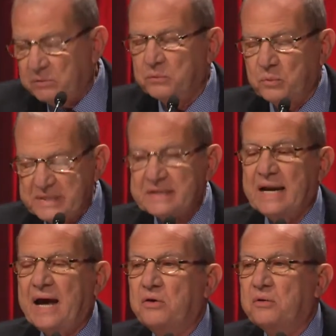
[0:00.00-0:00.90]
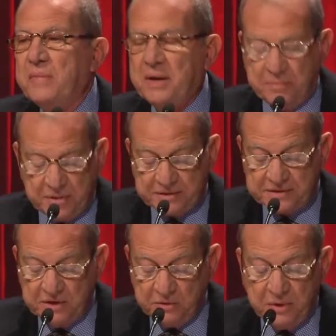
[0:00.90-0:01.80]
within our members,
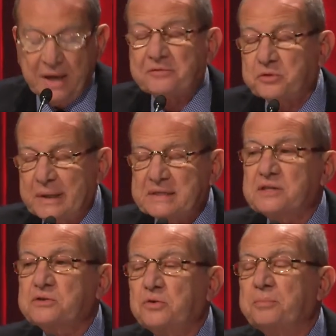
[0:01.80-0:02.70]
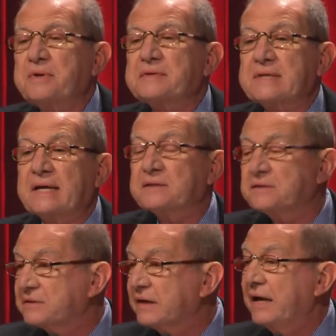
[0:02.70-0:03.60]
we have 22%
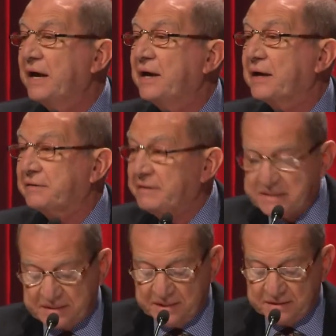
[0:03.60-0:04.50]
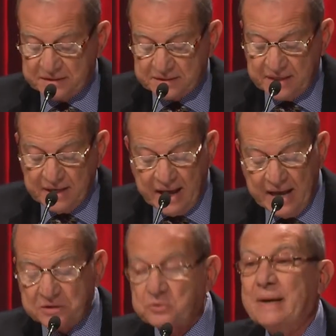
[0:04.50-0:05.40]
Christians
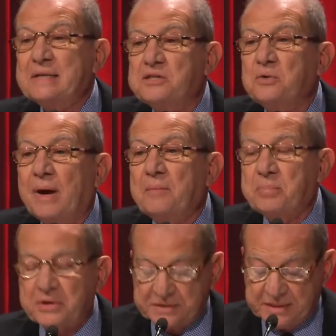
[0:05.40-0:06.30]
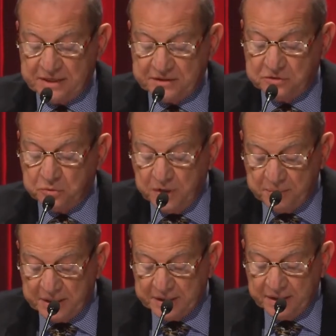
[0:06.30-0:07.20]
and 21%
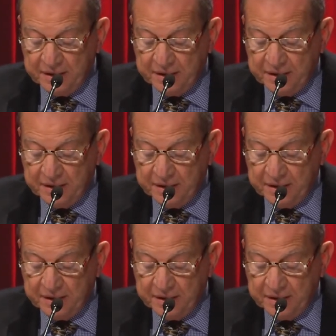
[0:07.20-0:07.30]
women.